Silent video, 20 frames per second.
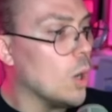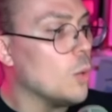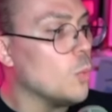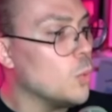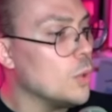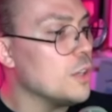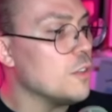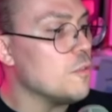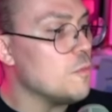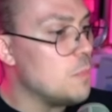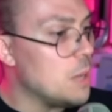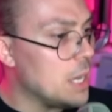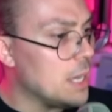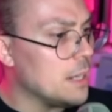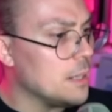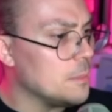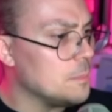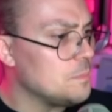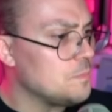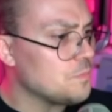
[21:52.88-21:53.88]
would have
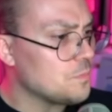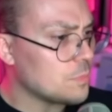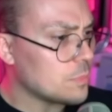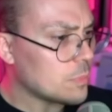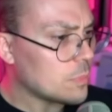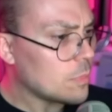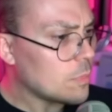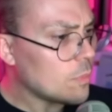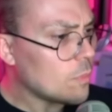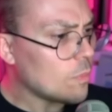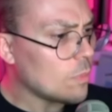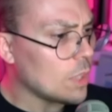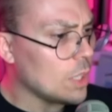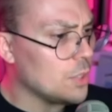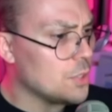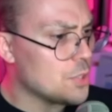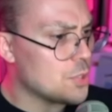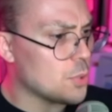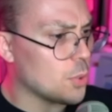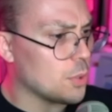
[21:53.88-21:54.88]
been
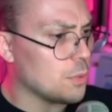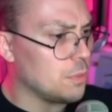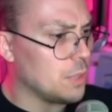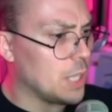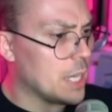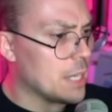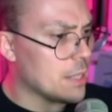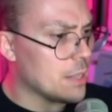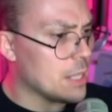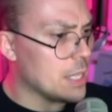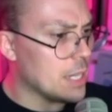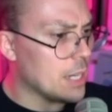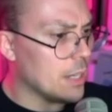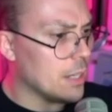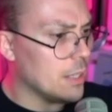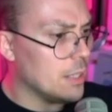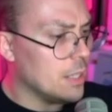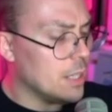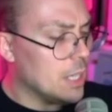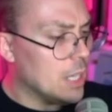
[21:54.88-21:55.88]
sort of like
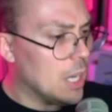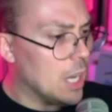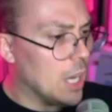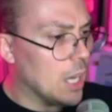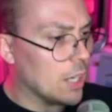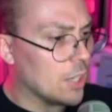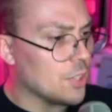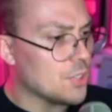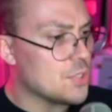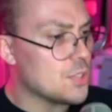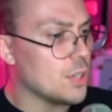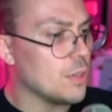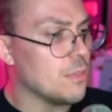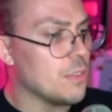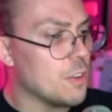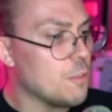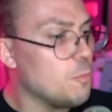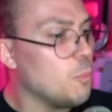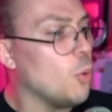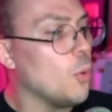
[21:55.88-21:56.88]
the
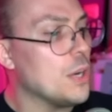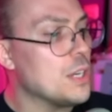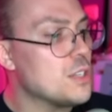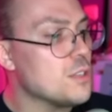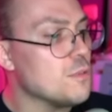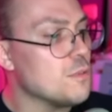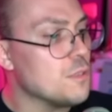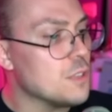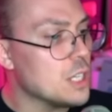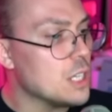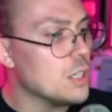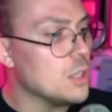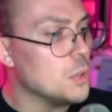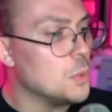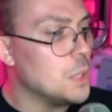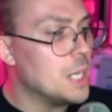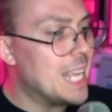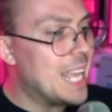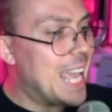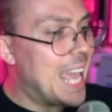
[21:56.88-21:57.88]
conservative point of
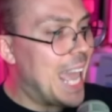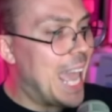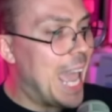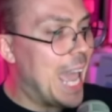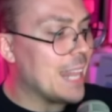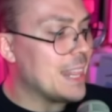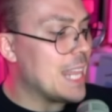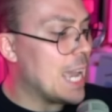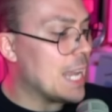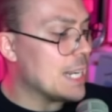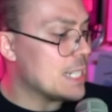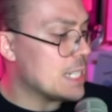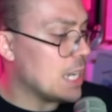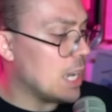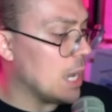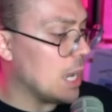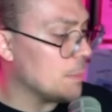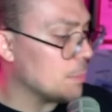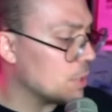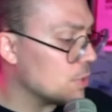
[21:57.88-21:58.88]
view at that
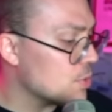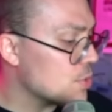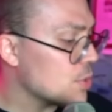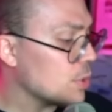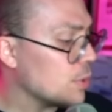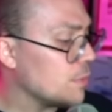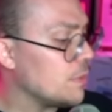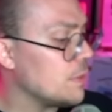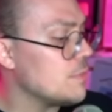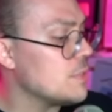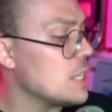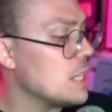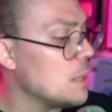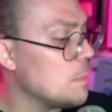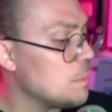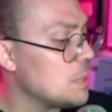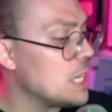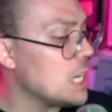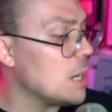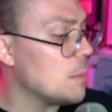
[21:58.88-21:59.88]
time. Conservatives in the
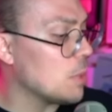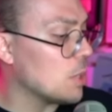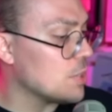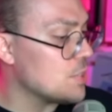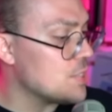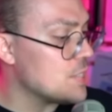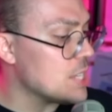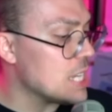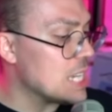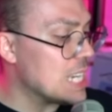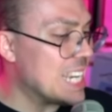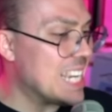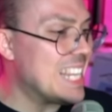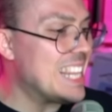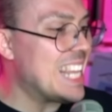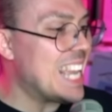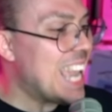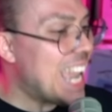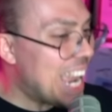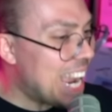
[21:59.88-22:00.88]
PMRC
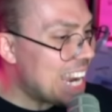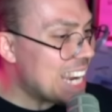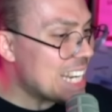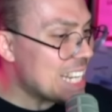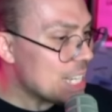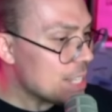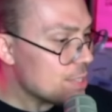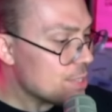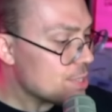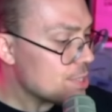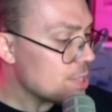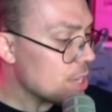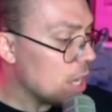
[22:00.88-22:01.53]
in the 80s,